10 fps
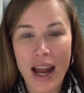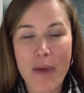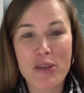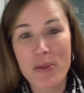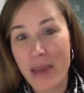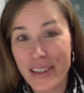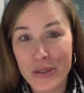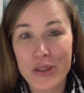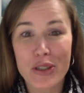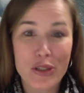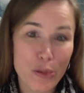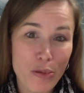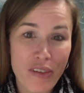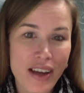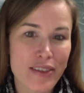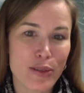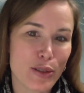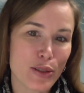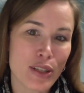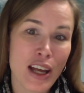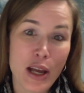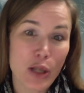how many managers, supervisors,